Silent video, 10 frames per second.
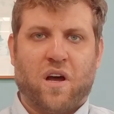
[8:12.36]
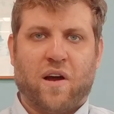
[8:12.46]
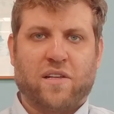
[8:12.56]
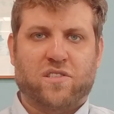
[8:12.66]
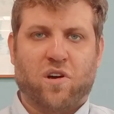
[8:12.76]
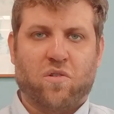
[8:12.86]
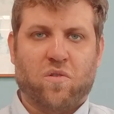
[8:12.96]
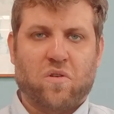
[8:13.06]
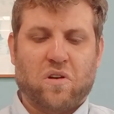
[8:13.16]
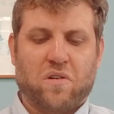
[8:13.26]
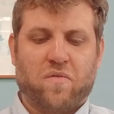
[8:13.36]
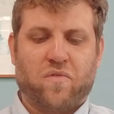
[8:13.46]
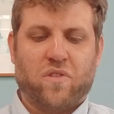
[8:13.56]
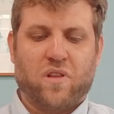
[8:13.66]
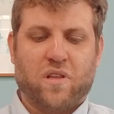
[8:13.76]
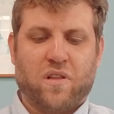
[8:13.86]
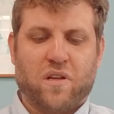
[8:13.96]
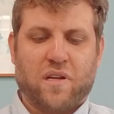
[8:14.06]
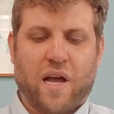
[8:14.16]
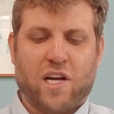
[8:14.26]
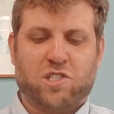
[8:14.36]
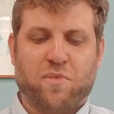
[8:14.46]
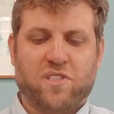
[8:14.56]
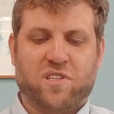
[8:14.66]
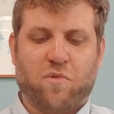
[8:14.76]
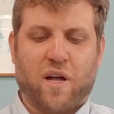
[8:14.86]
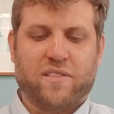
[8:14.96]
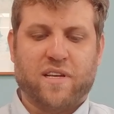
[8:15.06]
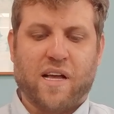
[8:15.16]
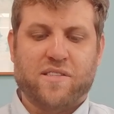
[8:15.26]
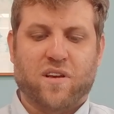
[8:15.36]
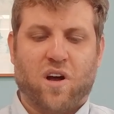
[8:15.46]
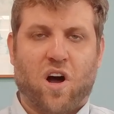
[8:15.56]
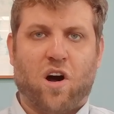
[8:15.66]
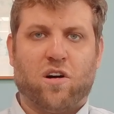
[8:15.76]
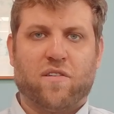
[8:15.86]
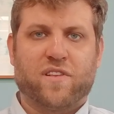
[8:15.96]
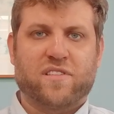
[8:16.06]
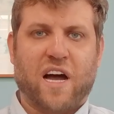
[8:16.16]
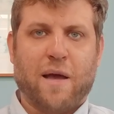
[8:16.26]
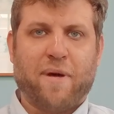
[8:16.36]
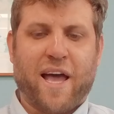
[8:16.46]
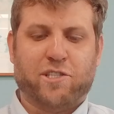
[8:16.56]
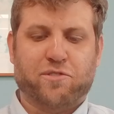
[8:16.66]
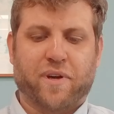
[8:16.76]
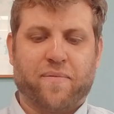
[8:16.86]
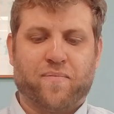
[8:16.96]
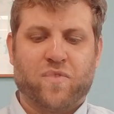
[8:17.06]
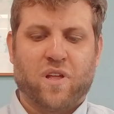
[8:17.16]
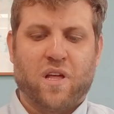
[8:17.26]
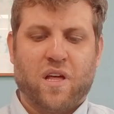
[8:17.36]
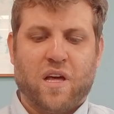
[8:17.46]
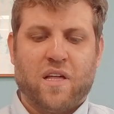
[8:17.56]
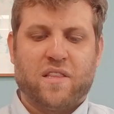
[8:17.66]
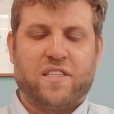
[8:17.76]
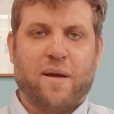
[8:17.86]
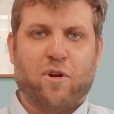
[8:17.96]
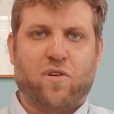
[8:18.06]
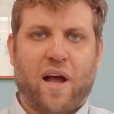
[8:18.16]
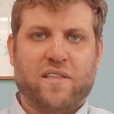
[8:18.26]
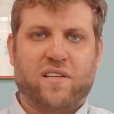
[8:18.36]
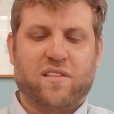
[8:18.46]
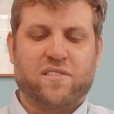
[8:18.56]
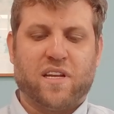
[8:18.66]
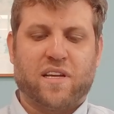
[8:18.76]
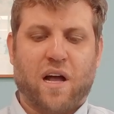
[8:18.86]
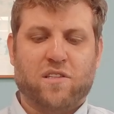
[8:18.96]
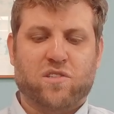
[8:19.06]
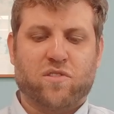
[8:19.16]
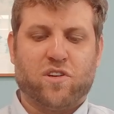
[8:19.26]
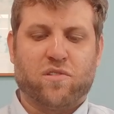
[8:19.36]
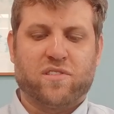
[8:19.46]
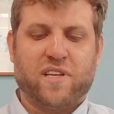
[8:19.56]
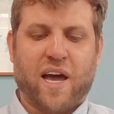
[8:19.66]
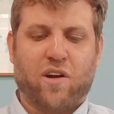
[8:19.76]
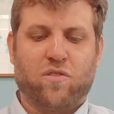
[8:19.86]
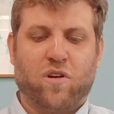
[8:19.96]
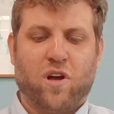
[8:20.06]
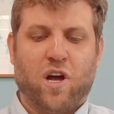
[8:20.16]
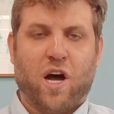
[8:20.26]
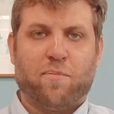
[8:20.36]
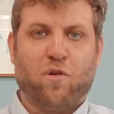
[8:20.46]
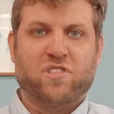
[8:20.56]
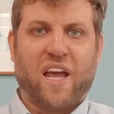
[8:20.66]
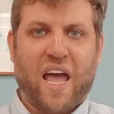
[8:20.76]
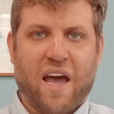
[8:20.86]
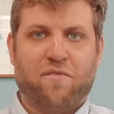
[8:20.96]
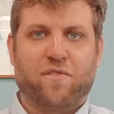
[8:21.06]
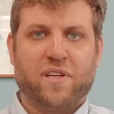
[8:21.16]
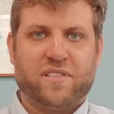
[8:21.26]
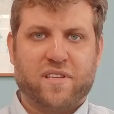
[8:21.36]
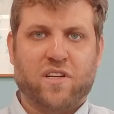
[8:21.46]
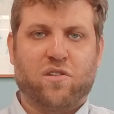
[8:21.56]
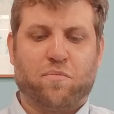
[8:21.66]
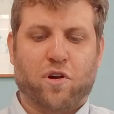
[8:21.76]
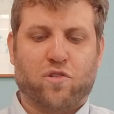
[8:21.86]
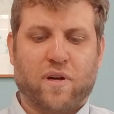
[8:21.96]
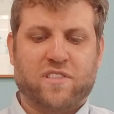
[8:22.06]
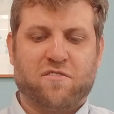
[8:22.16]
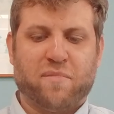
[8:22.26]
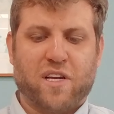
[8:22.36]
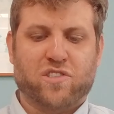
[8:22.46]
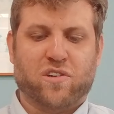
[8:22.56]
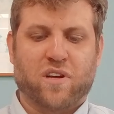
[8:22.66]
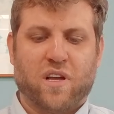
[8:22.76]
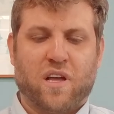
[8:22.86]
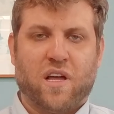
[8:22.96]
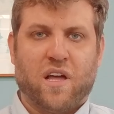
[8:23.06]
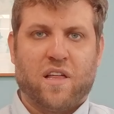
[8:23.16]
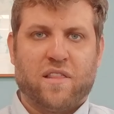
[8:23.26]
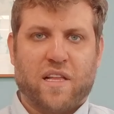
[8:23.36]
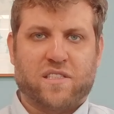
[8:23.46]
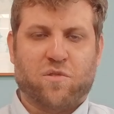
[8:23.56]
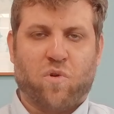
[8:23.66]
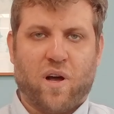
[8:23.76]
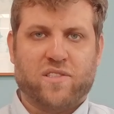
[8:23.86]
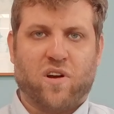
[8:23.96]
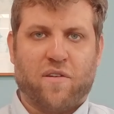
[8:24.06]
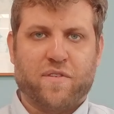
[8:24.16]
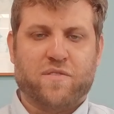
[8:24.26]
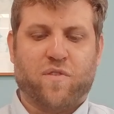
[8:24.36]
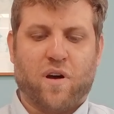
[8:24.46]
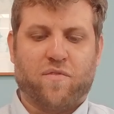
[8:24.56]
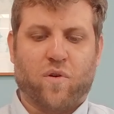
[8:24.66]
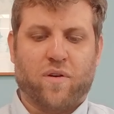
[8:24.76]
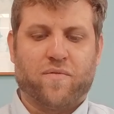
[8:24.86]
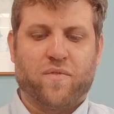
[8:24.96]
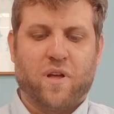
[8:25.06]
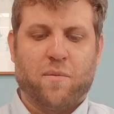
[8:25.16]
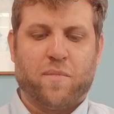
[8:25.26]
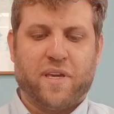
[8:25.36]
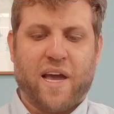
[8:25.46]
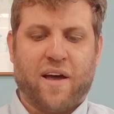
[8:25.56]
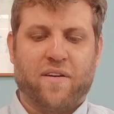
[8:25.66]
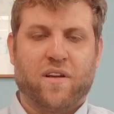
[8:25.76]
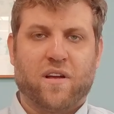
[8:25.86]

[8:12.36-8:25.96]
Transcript: All right, so Kshama Sawant says, all of the time actually, the Democrats on the city council here in Seattle opposed every single progressive measure that Sawant's office fought for. But yeah,